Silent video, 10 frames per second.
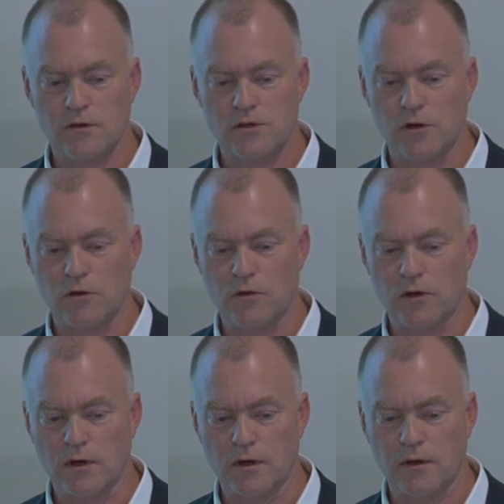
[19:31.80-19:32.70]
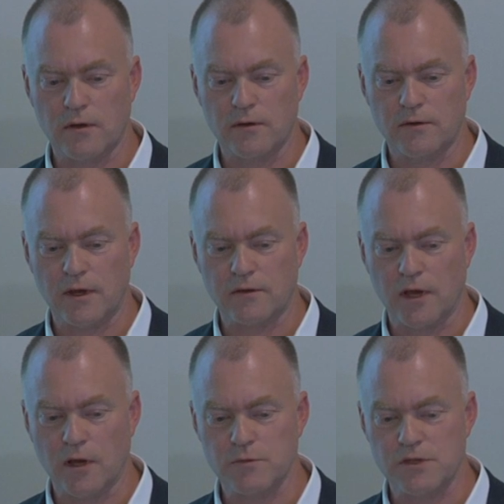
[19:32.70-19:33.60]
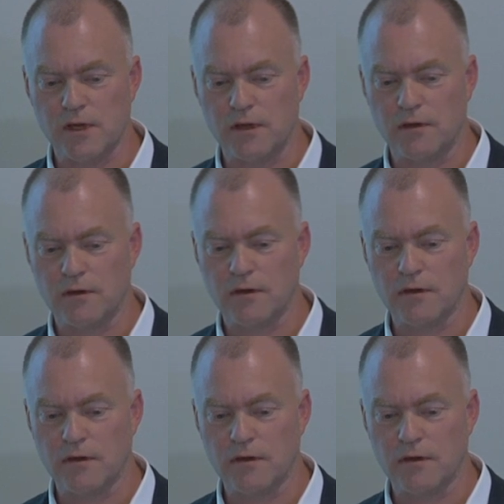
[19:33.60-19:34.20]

So that helps in